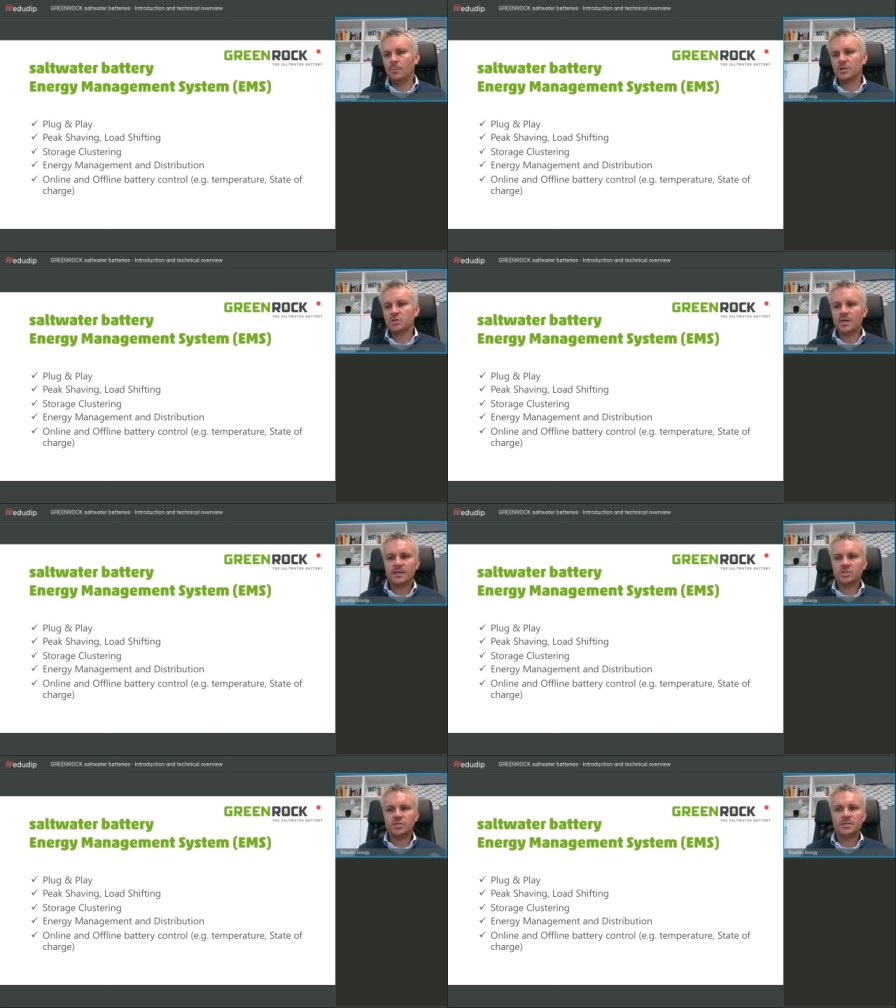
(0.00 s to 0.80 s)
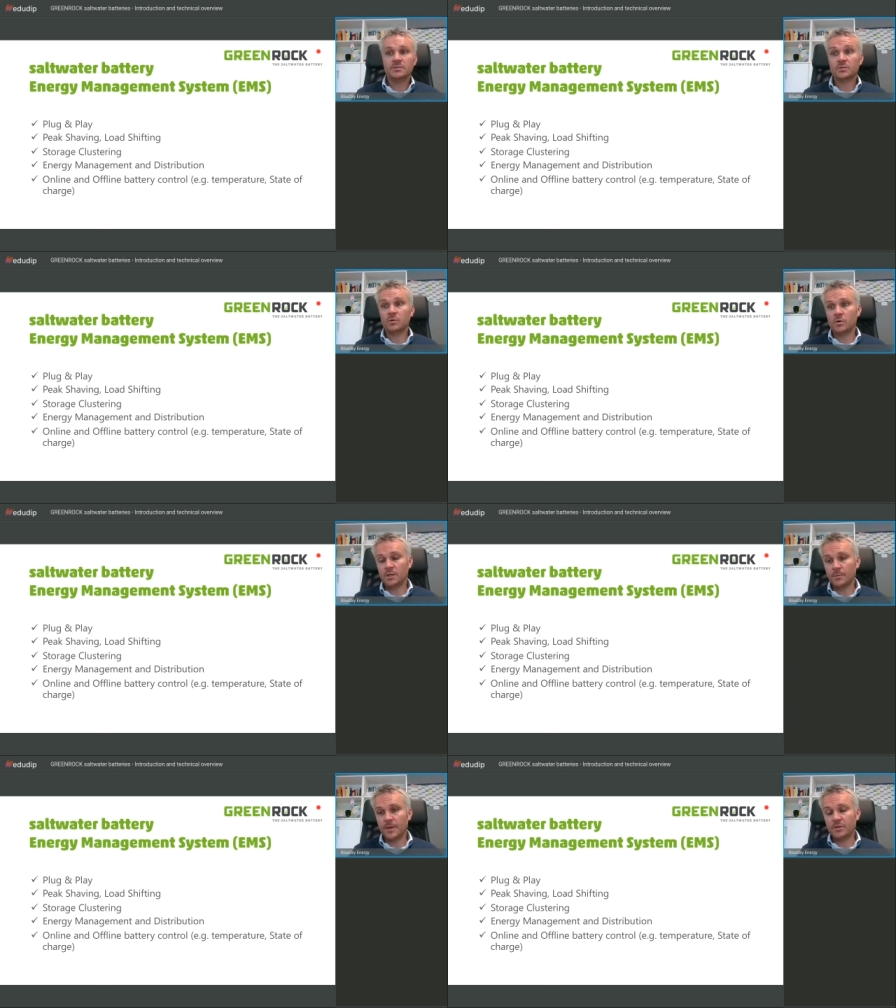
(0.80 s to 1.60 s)
So that's the simplest
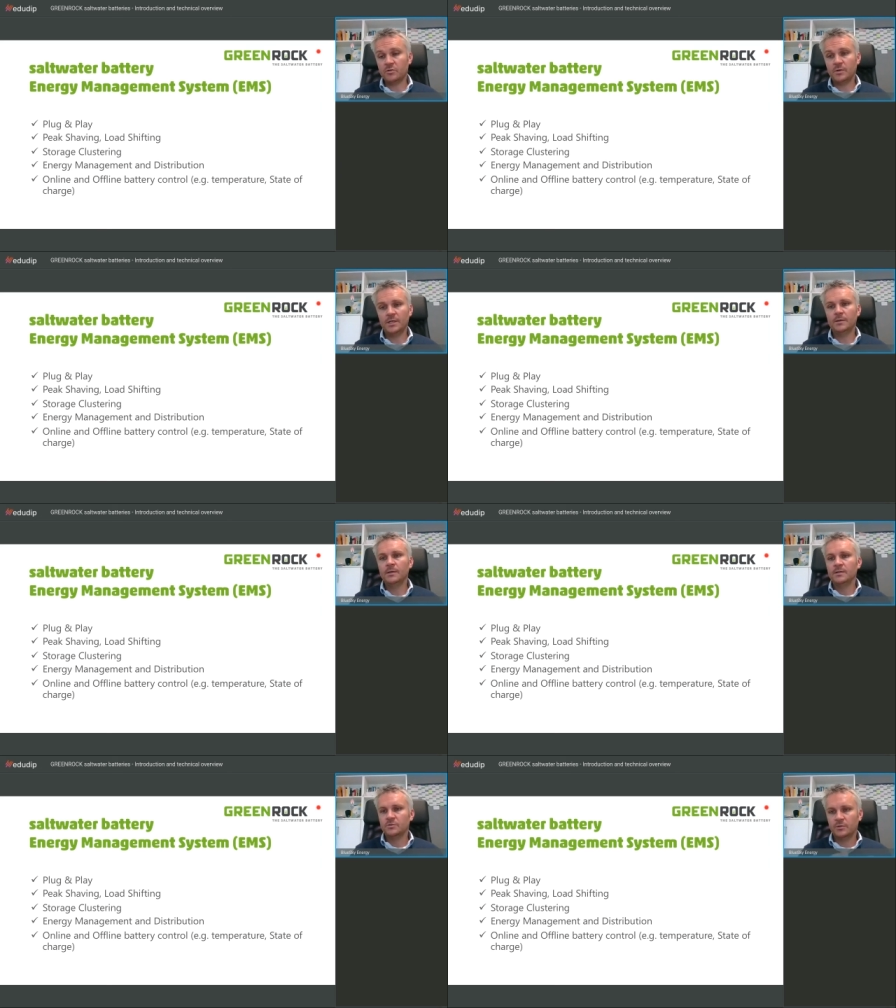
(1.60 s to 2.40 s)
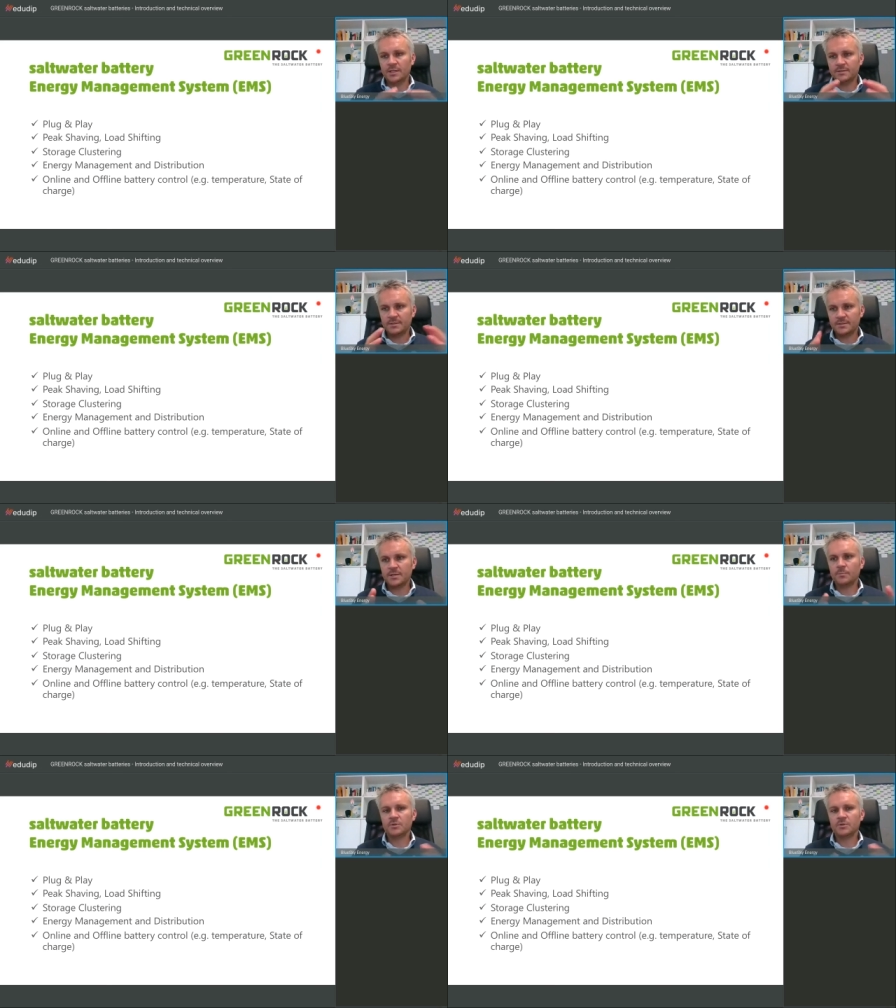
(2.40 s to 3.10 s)
form what the EMS is doing.